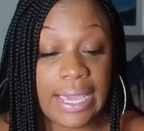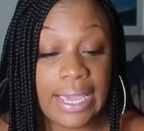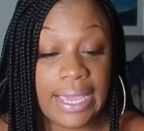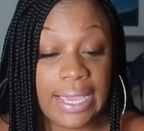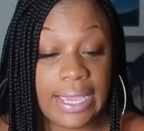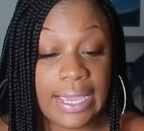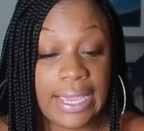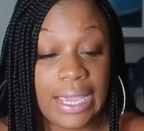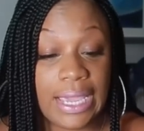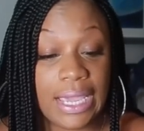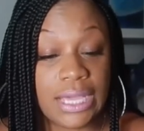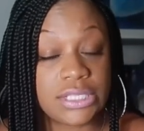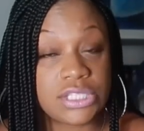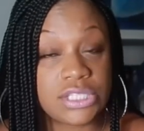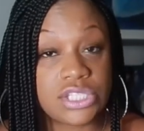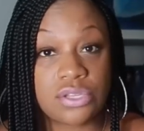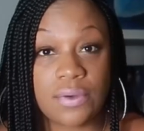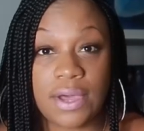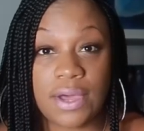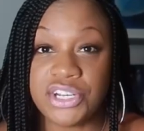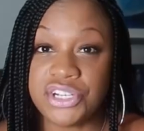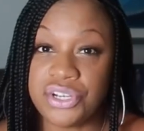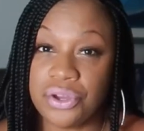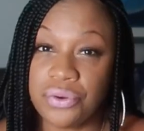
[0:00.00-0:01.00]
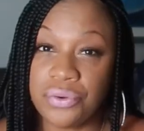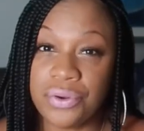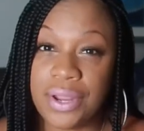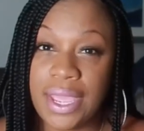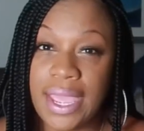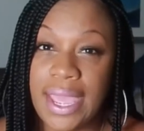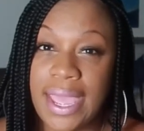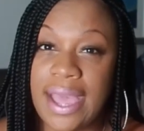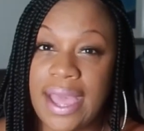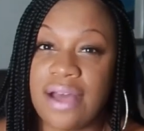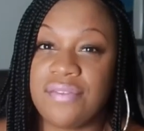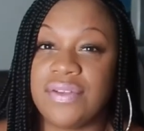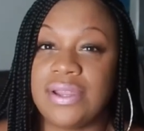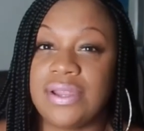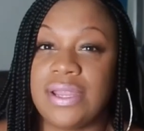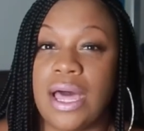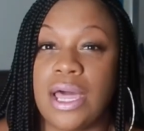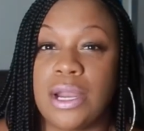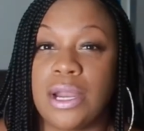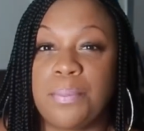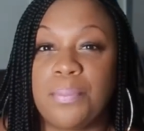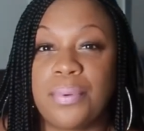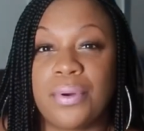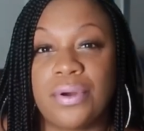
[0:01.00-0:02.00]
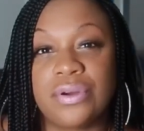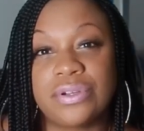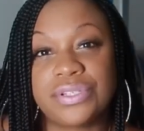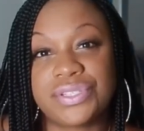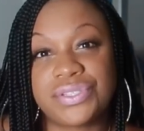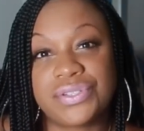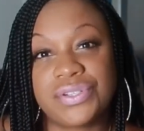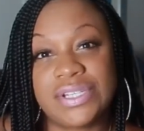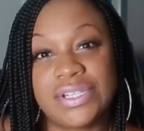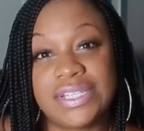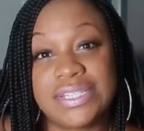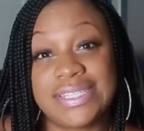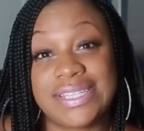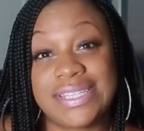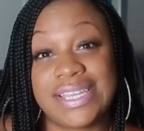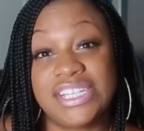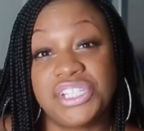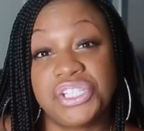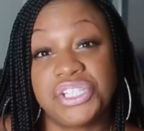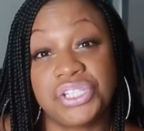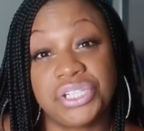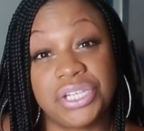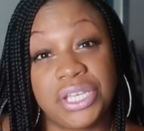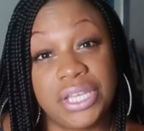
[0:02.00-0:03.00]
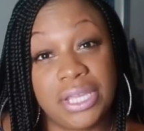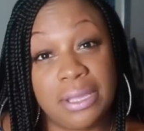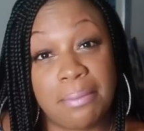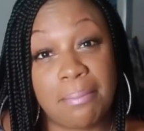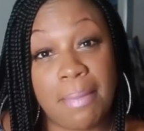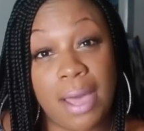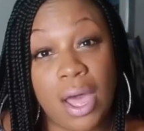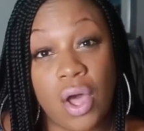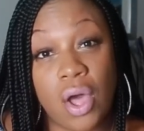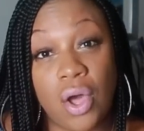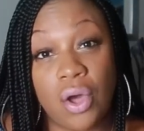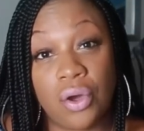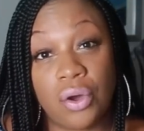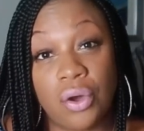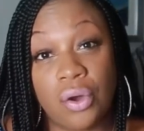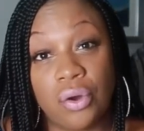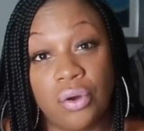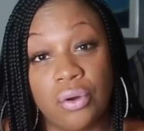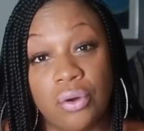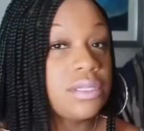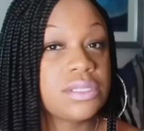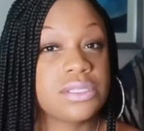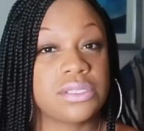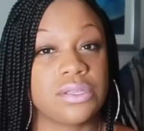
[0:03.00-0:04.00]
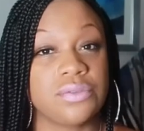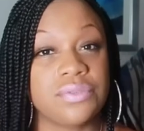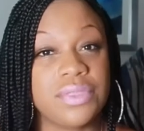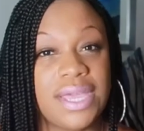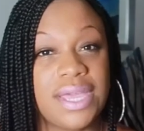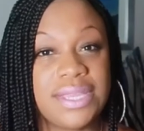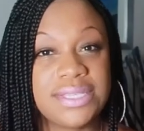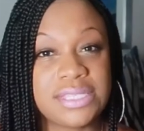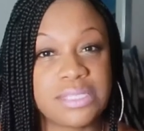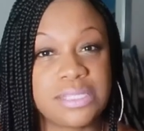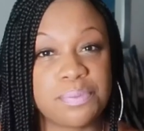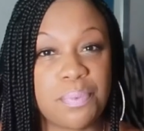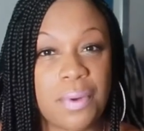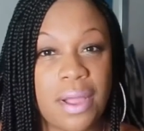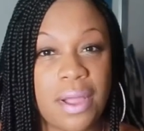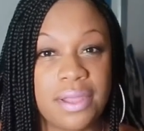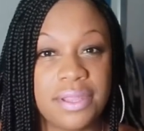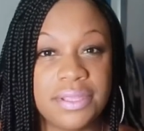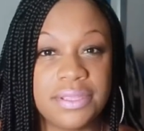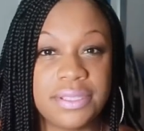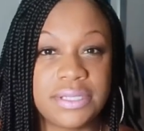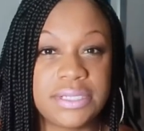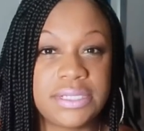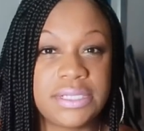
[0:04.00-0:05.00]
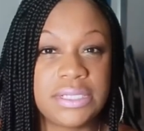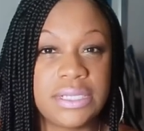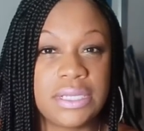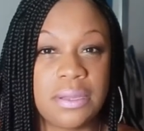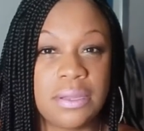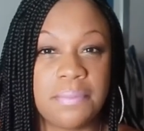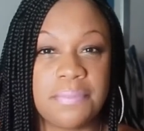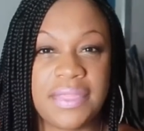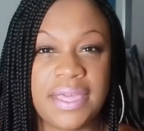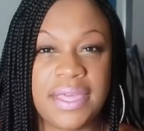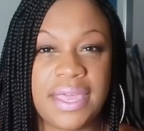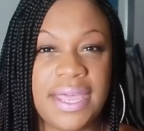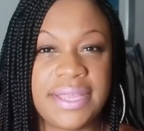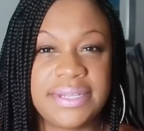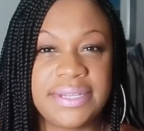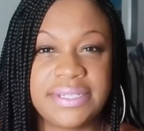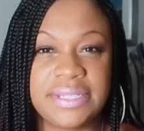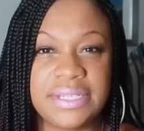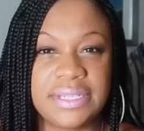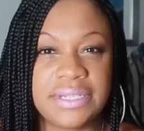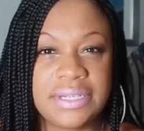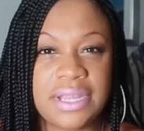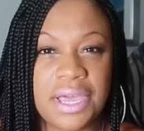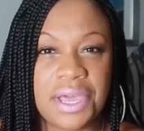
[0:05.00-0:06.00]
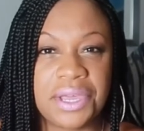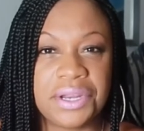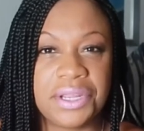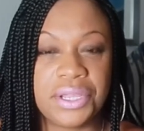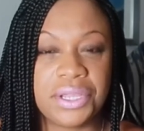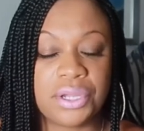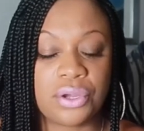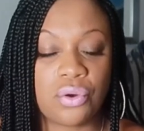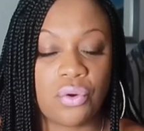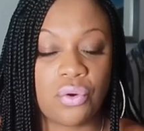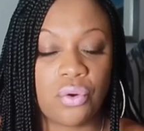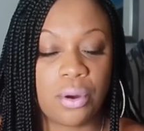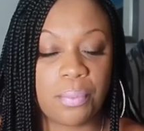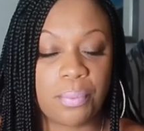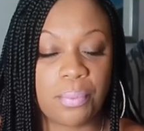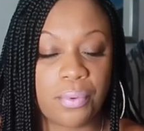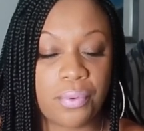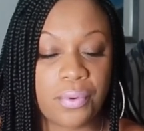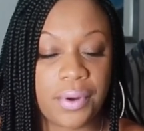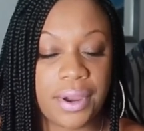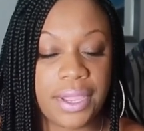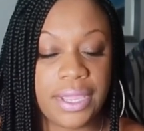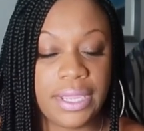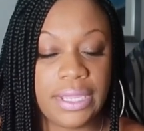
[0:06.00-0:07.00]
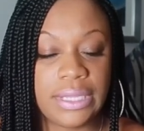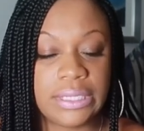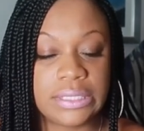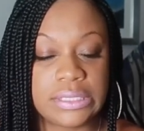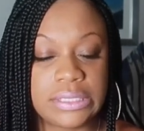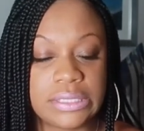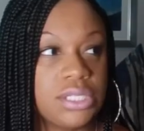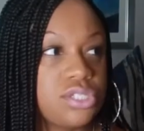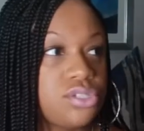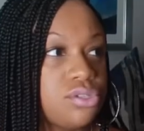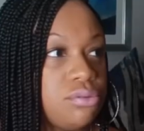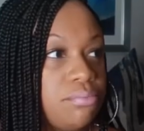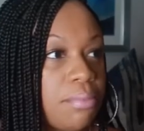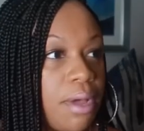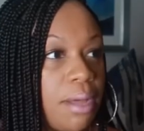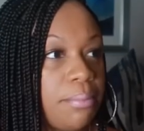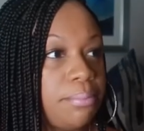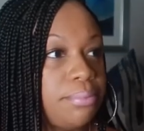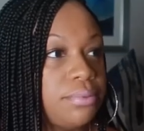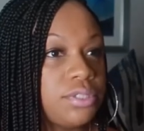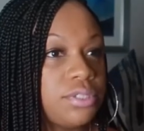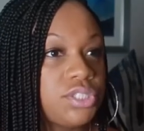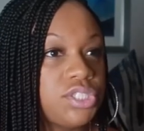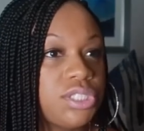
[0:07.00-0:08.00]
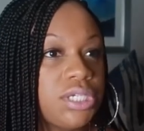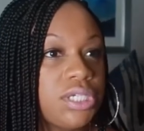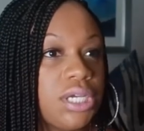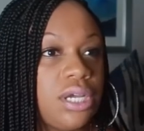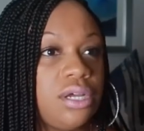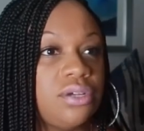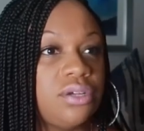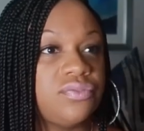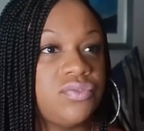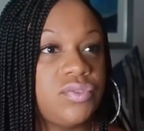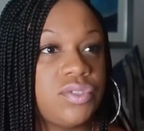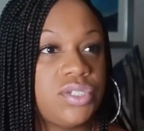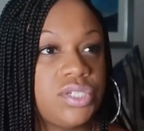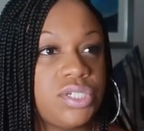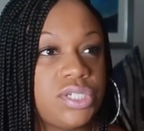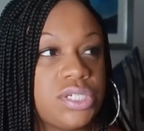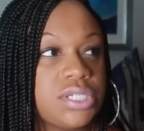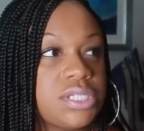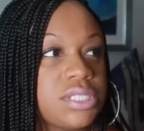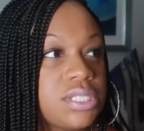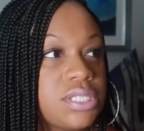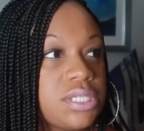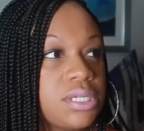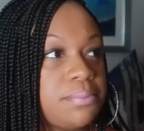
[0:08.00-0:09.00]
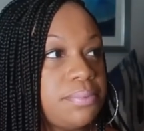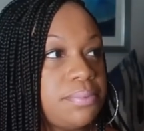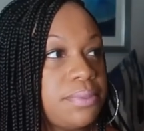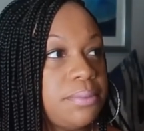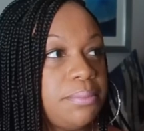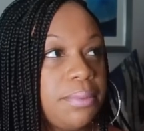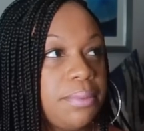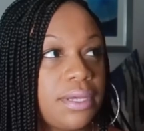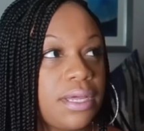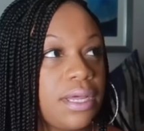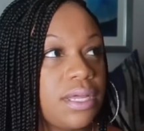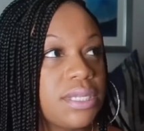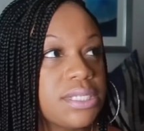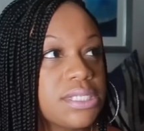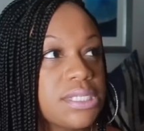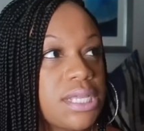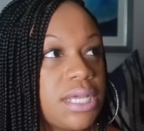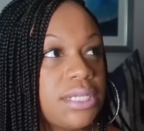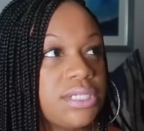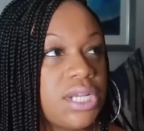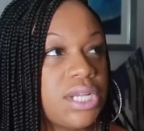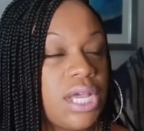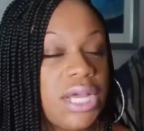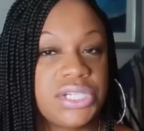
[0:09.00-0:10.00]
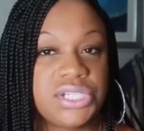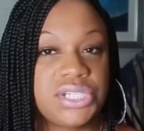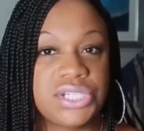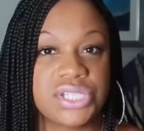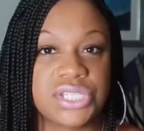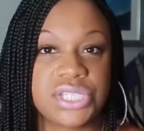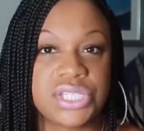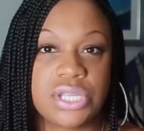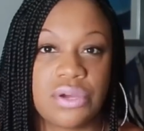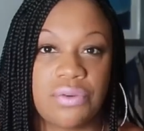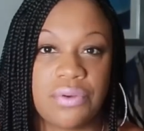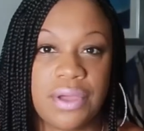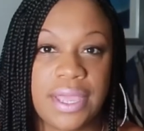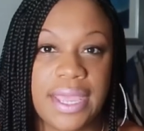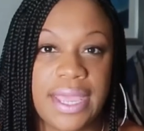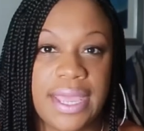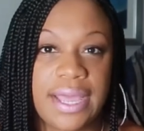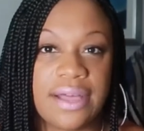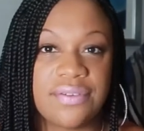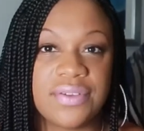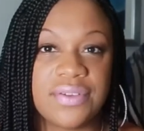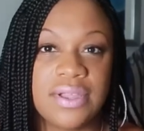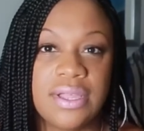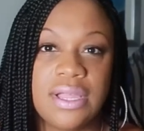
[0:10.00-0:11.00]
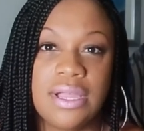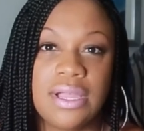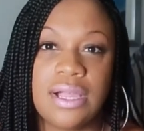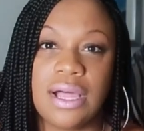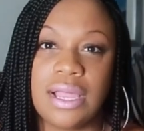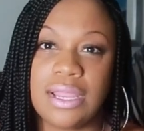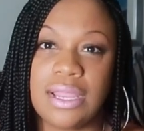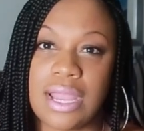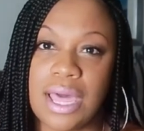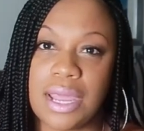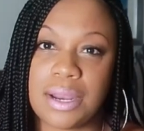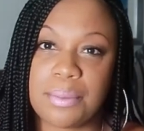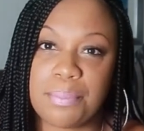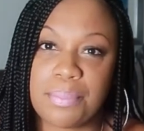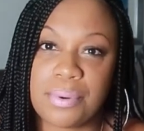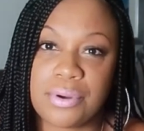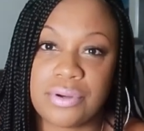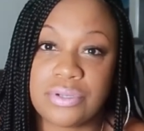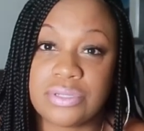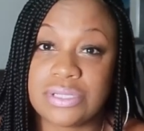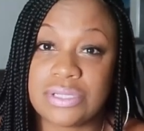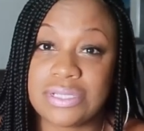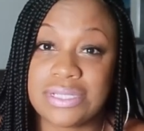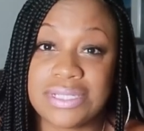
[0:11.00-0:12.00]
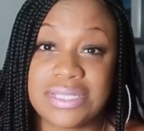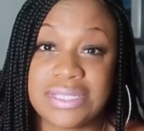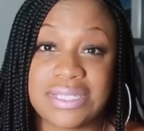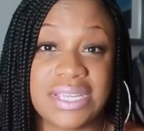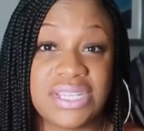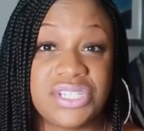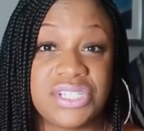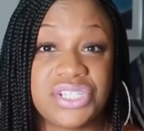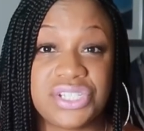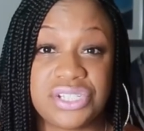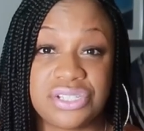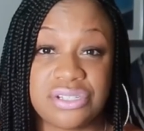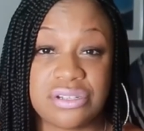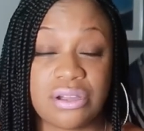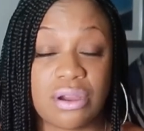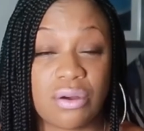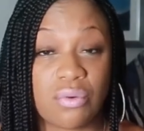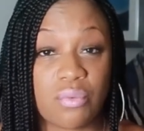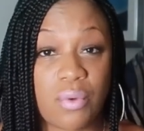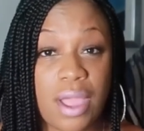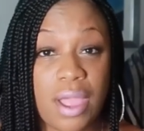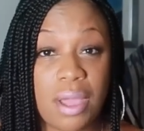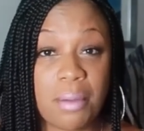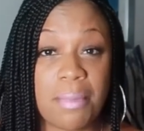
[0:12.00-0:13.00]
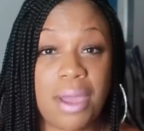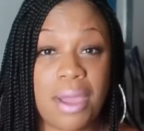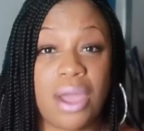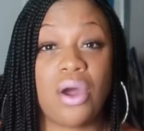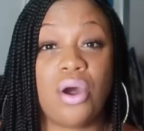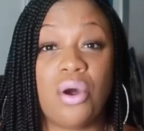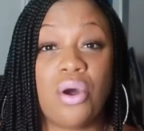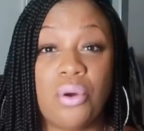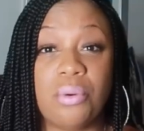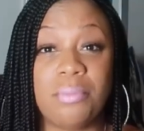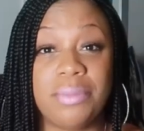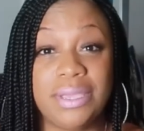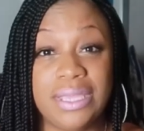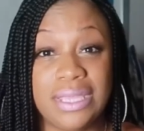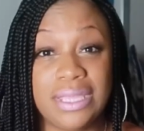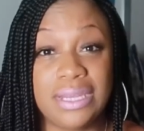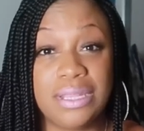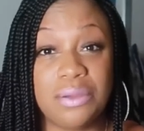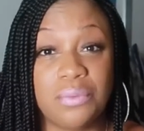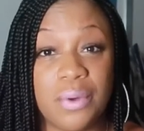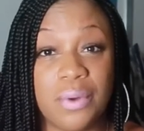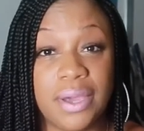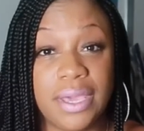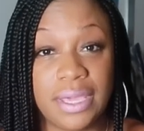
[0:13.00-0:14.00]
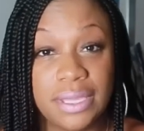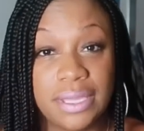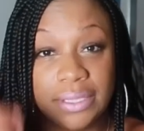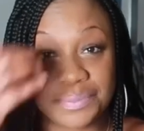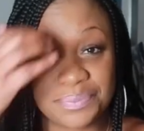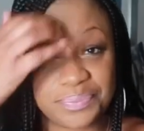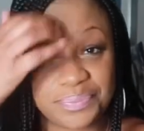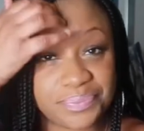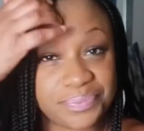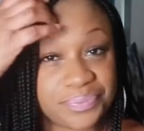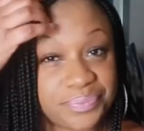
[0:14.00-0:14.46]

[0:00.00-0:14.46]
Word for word: and so I don't have a lot of personalization in my home. So that's probably the tip that I did not incorporate into my bookshelf just simply because I, I just don't have a lot of personalization around my home anyway.